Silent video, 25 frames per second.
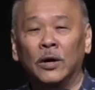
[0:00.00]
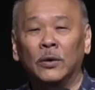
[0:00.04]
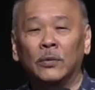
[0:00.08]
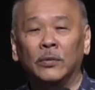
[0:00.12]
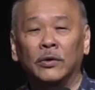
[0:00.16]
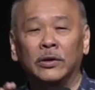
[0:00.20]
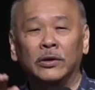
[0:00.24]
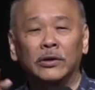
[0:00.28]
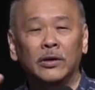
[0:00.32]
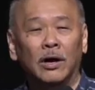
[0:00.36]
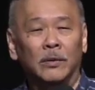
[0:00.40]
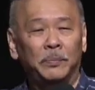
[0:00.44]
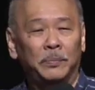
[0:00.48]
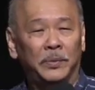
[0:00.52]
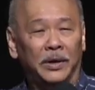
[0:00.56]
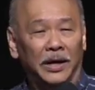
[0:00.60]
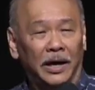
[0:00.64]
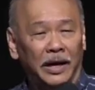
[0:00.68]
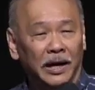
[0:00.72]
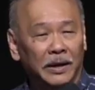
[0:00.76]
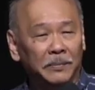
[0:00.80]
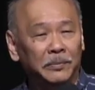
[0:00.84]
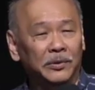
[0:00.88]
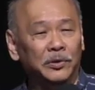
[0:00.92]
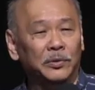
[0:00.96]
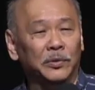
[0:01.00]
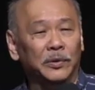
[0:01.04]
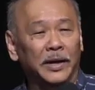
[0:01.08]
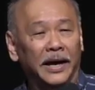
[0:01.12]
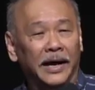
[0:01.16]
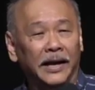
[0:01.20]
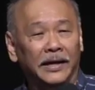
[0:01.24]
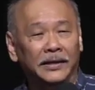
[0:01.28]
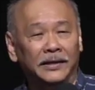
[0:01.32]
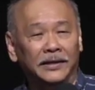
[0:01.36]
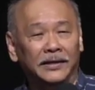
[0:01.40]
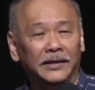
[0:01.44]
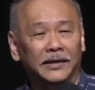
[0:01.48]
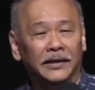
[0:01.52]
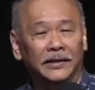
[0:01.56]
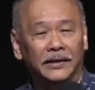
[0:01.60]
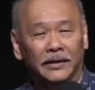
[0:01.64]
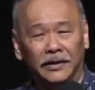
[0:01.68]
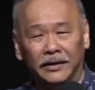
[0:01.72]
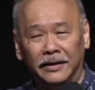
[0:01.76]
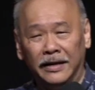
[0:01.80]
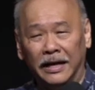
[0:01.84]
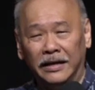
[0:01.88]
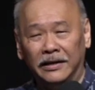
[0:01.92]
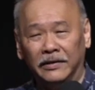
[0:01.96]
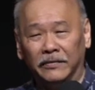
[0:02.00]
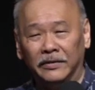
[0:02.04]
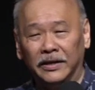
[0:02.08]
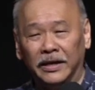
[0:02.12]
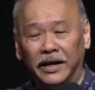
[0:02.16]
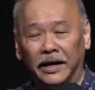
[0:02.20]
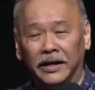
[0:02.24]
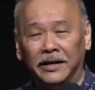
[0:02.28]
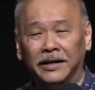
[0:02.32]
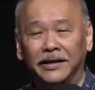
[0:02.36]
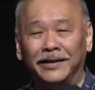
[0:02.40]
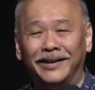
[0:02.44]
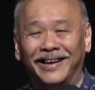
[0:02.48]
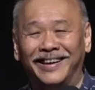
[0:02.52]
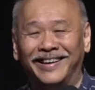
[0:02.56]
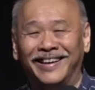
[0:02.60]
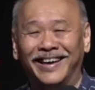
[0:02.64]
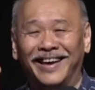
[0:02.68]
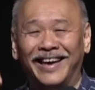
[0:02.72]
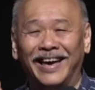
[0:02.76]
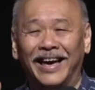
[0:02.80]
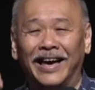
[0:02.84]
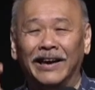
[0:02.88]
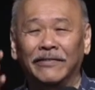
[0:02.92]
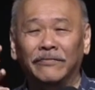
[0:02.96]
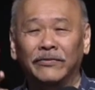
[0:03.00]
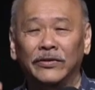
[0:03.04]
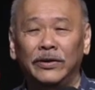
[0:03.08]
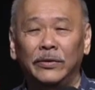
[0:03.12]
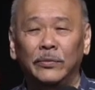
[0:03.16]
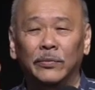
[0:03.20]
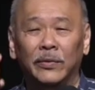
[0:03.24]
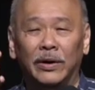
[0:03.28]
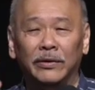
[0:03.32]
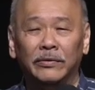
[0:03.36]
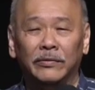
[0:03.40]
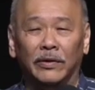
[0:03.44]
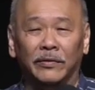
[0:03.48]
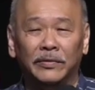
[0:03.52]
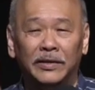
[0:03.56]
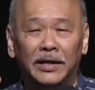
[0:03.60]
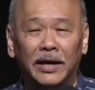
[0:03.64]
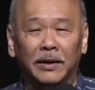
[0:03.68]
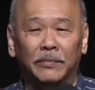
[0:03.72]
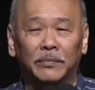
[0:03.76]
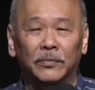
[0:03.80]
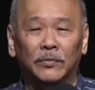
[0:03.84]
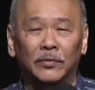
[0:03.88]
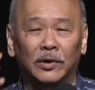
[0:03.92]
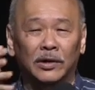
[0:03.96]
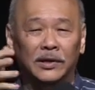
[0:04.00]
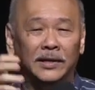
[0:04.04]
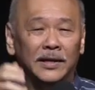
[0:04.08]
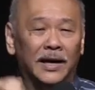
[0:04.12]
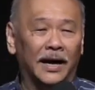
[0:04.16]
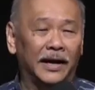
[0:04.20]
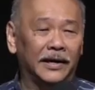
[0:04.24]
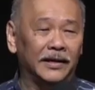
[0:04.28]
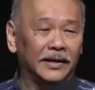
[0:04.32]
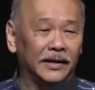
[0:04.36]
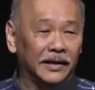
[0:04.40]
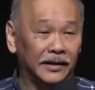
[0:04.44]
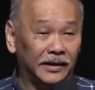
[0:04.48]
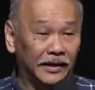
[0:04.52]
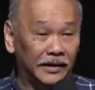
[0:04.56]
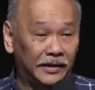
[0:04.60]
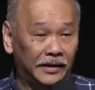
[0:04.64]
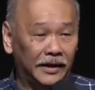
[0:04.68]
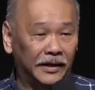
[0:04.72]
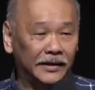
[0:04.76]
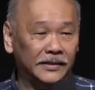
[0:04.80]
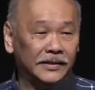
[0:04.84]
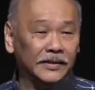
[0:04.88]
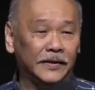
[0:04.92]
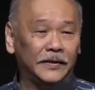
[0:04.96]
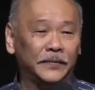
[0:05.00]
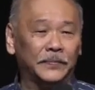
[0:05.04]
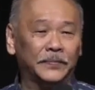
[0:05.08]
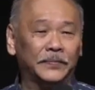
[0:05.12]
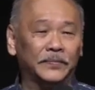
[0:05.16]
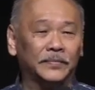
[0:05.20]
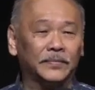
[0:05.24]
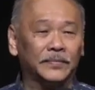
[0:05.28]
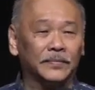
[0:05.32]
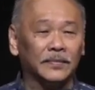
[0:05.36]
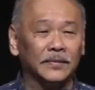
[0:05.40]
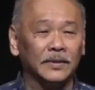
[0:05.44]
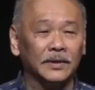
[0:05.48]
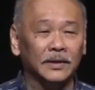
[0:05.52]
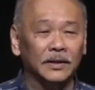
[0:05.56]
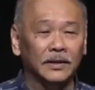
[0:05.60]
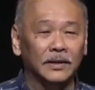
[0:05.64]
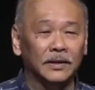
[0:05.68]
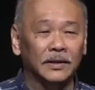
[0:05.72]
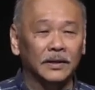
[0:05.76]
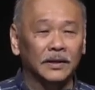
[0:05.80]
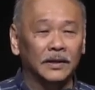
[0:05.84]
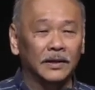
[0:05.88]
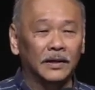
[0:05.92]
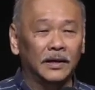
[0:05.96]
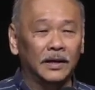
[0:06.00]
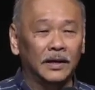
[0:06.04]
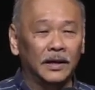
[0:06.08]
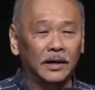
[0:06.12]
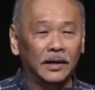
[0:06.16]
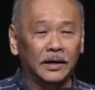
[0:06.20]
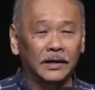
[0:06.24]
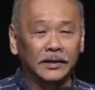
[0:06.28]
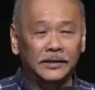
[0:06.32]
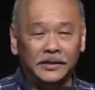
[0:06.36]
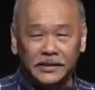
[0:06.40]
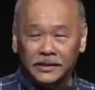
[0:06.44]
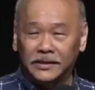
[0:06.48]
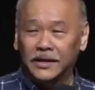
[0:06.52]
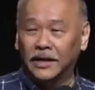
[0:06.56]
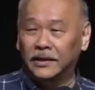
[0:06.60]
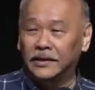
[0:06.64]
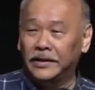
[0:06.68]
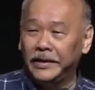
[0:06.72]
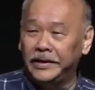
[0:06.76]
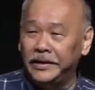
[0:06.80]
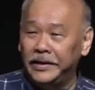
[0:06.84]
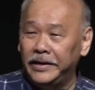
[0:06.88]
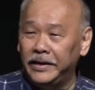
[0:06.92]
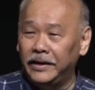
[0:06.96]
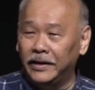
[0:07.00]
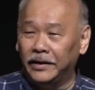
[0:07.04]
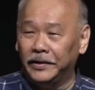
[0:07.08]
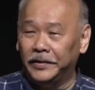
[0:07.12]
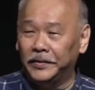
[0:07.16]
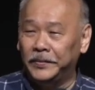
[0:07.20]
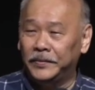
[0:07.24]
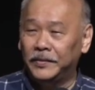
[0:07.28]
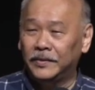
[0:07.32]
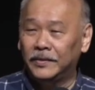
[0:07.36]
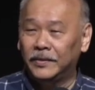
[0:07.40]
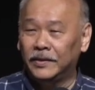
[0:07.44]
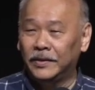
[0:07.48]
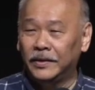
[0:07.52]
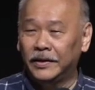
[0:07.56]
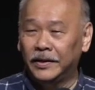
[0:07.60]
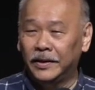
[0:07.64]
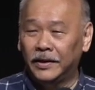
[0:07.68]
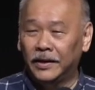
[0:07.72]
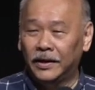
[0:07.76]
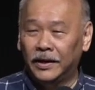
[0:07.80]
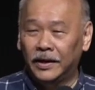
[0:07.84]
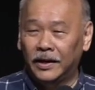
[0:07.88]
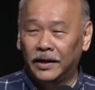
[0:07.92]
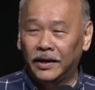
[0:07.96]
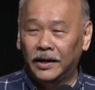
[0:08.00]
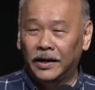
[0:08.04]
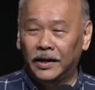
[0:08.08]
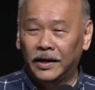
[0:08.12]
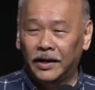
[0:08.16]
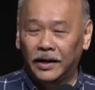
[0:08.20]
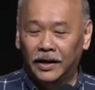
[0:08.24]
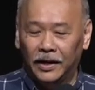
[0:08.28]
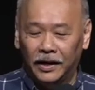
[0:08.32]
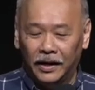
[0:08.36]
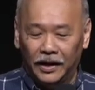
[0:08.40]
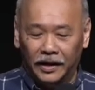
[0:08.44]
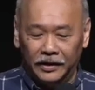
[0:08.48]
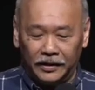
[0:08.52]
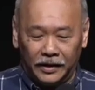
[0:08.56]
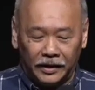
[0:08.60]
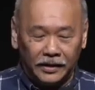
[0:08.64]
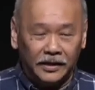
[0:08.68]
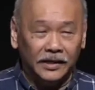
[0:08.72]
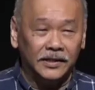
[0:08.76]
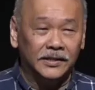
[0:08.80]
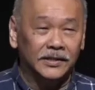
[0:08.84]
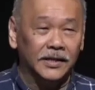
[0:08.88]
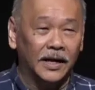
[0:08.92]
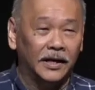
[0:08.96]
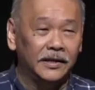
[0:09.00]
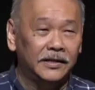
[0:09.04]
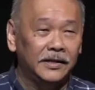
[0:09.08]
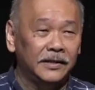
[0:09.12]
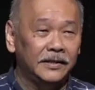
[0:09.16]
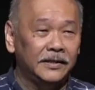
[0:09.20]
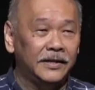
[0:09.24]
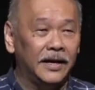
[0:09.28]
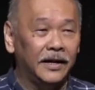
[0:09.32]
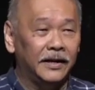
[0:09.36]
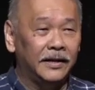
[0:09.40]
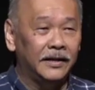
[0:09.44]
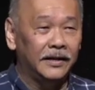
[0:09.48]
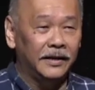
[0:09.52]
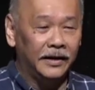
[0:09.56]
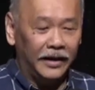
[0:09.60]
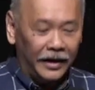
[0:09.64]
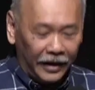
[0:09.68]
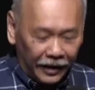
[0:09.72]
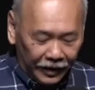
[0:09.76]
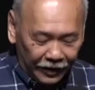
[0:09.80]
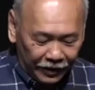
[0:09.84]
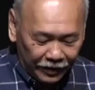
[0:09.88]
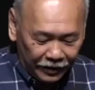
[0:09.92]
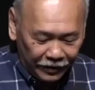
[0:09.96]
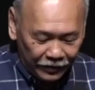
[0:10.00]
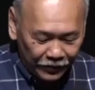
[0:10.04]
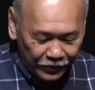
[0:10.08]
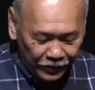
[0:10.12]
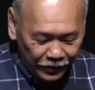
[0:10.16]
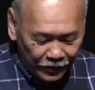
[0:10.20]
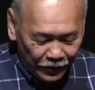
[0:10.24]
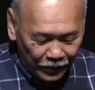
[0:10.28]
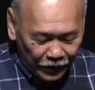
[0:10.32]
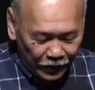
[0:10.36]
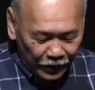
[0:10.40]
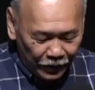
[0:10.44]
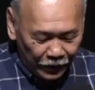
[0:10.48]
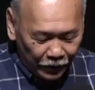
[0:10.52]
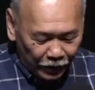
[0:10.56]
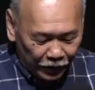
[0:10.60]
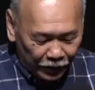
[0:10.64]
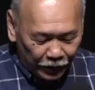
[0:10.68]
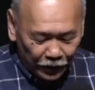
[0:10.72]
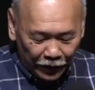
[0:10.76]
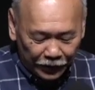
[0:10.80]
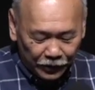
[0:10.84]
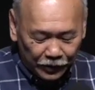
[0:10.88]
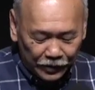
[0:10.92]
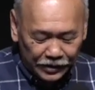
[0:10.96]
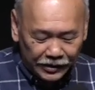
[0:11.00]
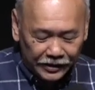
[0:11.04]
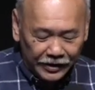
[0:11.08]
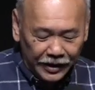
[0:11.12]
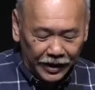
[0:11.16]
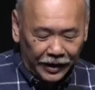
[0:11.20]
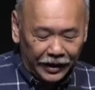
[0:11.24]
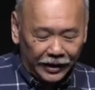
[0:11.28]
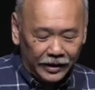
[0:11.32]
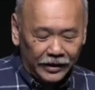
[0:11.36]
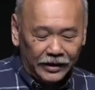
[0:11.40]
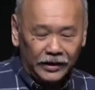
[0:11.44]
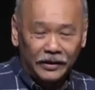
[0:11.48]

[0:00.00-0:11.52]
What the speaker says: will not be able to enter the land of Canaan, and every one of them will die in the desert. suddenly they decided that, hey, we don't want to stay.